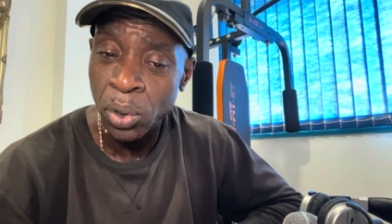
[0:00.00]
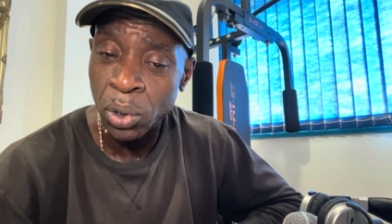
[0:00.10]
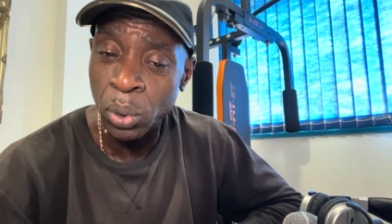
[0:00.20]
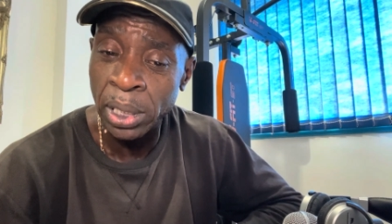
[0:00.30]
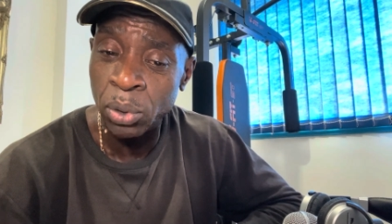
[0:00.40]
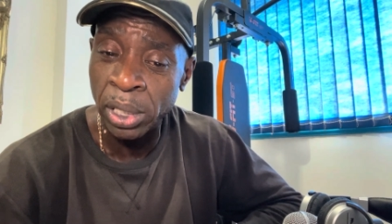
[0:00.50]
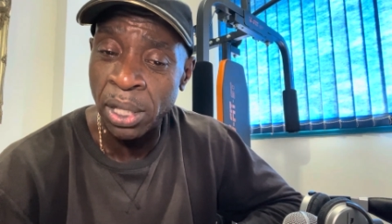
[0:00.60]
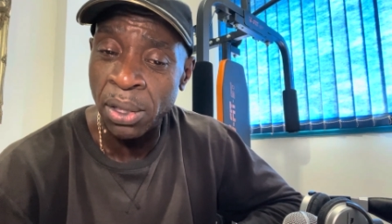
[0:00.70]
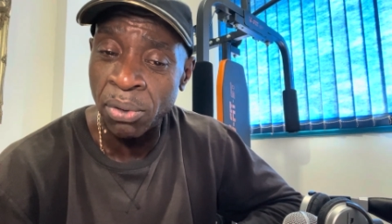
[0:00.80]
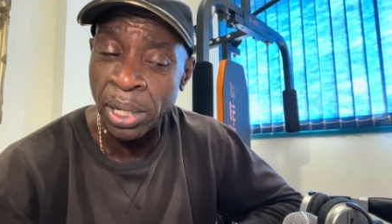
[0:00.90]

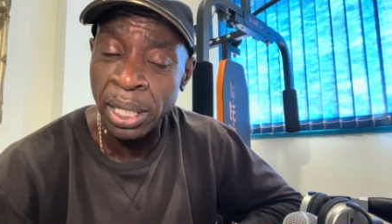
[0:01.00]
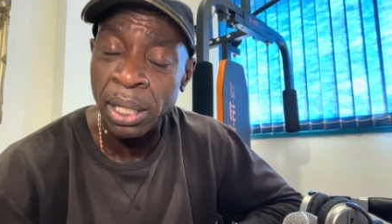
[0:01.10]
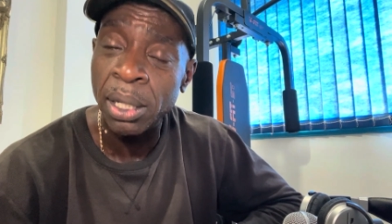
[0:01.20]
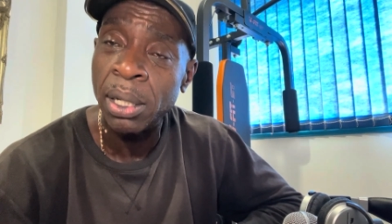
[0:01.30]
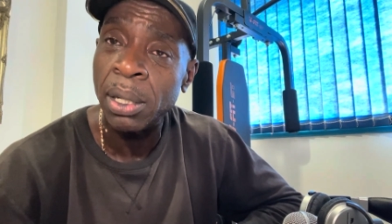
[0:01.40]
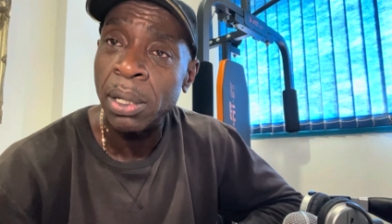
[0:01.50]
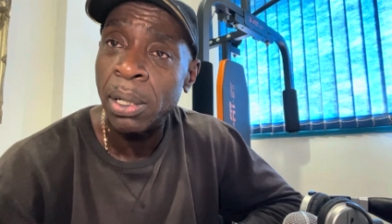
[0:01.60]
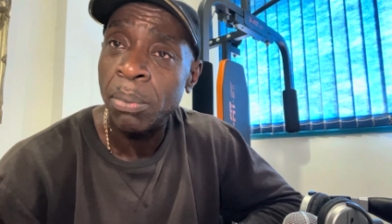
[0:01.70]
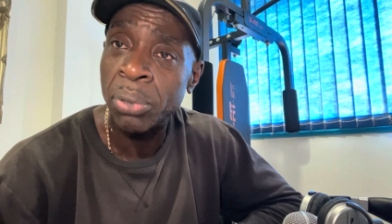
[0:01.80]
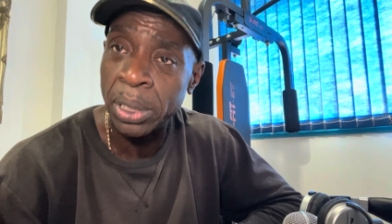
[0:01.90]
2023
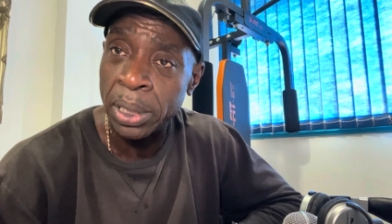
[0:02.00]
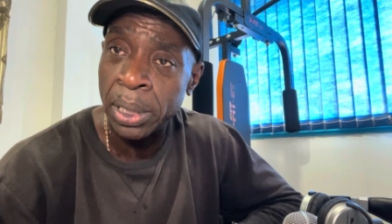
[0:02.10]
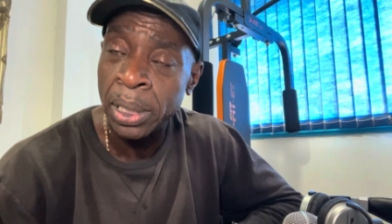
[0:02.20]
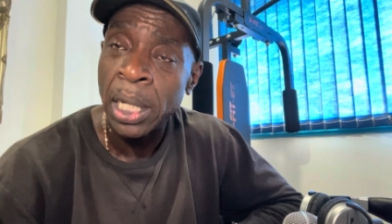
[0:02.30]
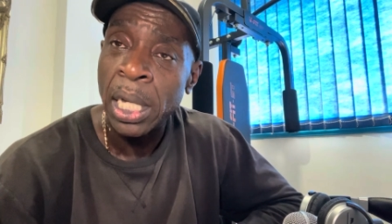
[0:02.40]
Britain,